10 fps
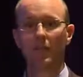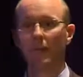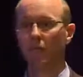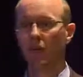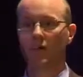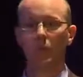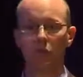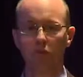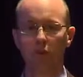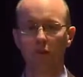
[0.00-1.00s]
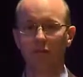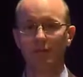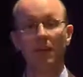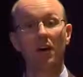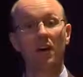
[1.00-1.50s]
They've read every book they can
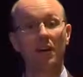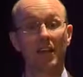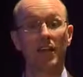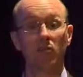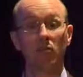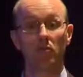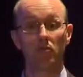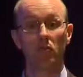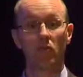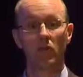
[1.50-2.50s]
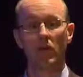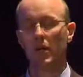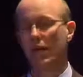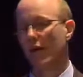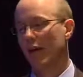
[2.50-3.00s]
find and they talk the talk.
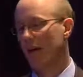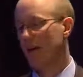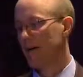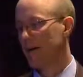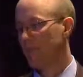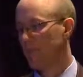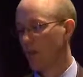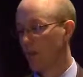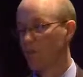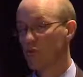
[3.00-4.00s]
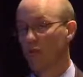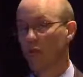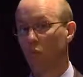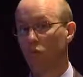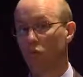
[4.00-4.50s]
I'm presuming
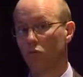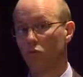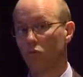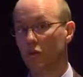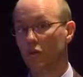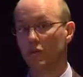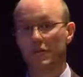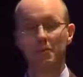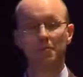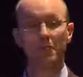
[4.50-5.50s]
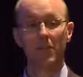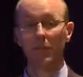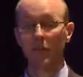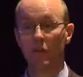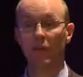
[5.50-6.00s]
they walk the walk as well.
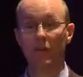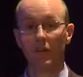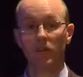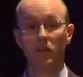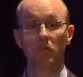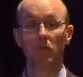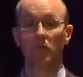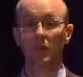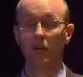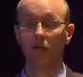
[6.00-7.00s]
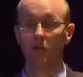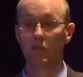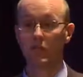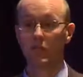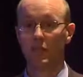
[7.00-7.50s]
David Neal, I think, was a good example.
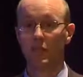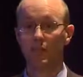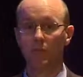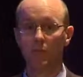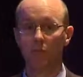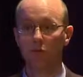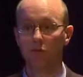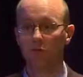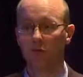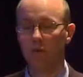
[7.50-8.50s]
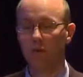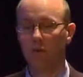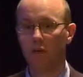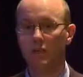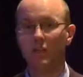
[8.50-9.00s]
Listening to him from the Future Fund
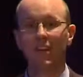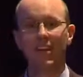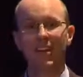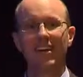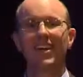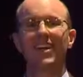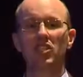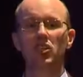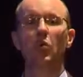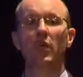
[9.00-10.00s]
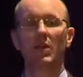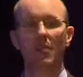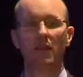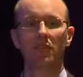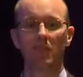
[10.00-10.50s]
speak yesterday, he's talking
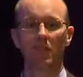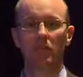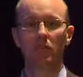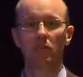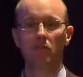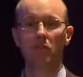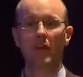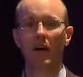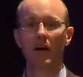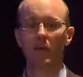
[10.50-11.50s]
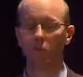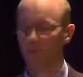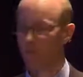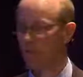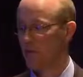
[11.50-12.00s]
about some of these issues and how it
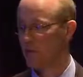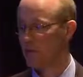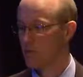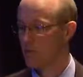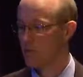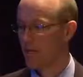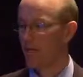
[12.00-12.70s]
works in their business.